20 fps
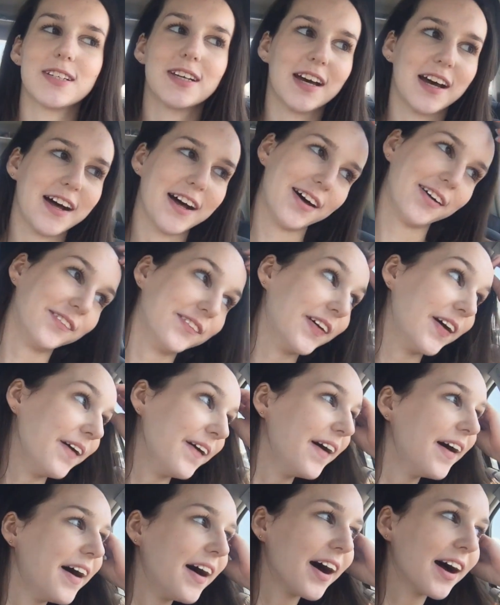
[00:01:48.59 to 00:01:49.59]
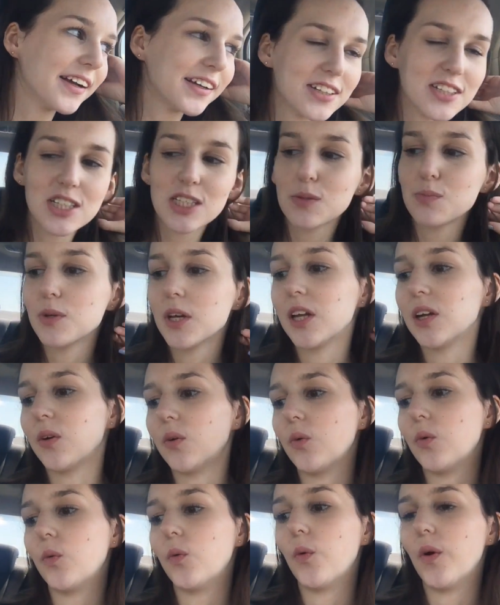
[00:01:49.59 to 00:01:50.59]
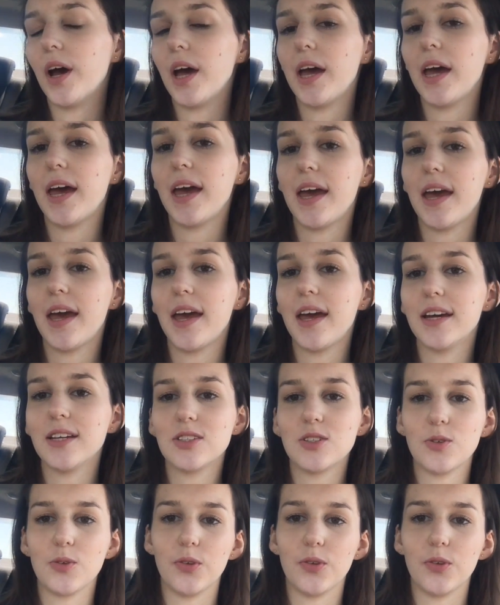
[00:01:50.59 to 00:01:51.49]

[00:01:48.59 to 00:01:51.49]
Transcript: I just spent way too